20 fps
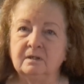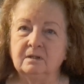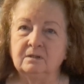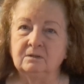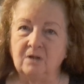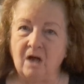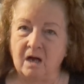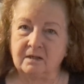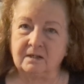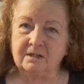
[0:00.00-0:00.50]

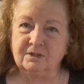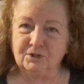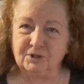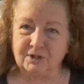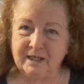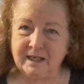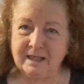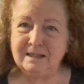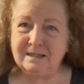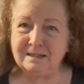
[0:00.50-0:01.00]
locking your
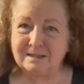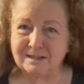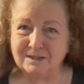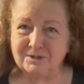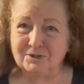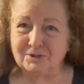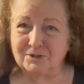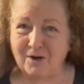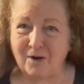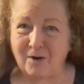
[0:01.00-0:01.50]
keys in
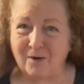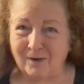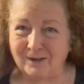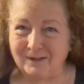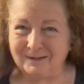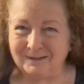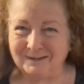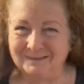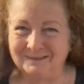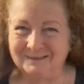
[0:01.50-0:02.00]
your
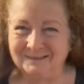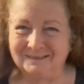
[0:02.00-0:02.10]
car.